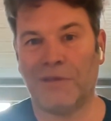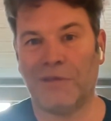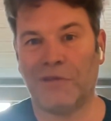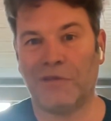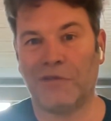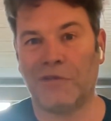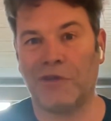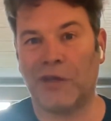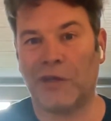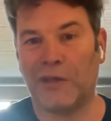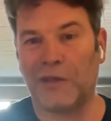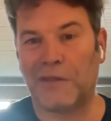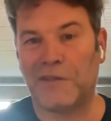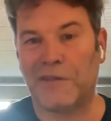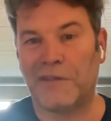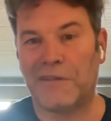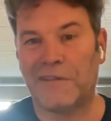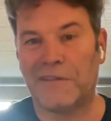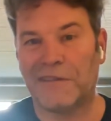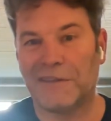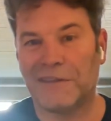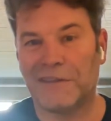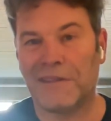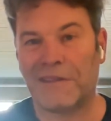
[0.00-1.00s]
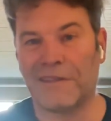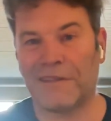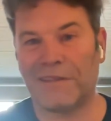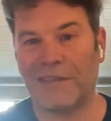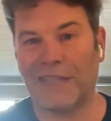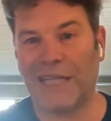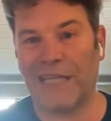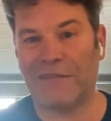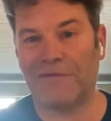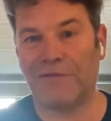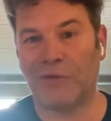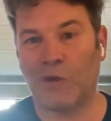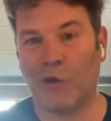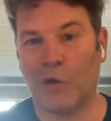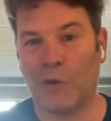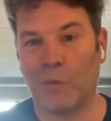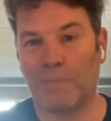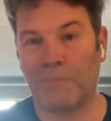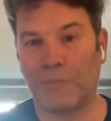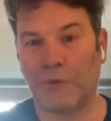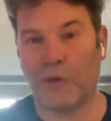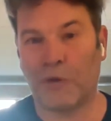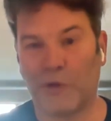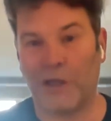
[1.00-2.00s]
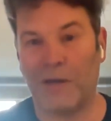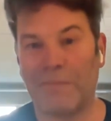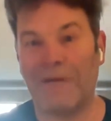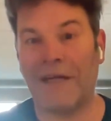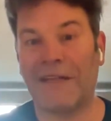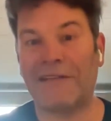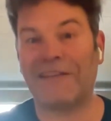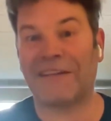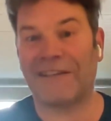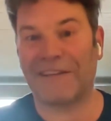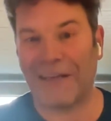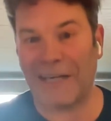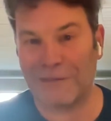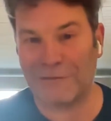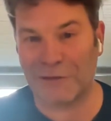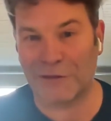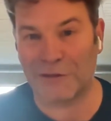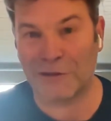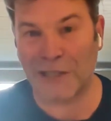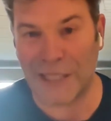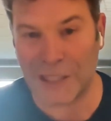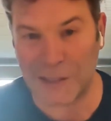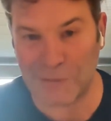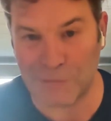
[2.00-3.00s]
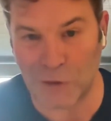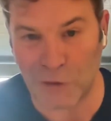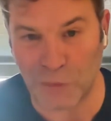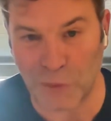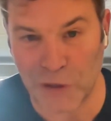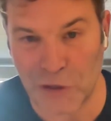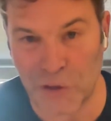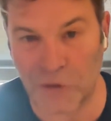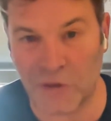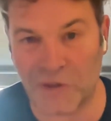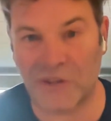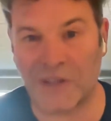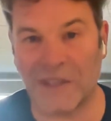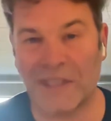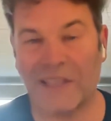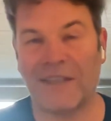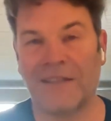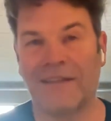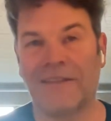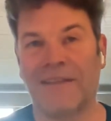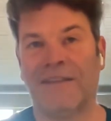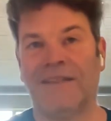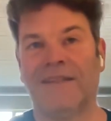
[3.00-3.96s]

targeted or programmatic advertisement, we should say.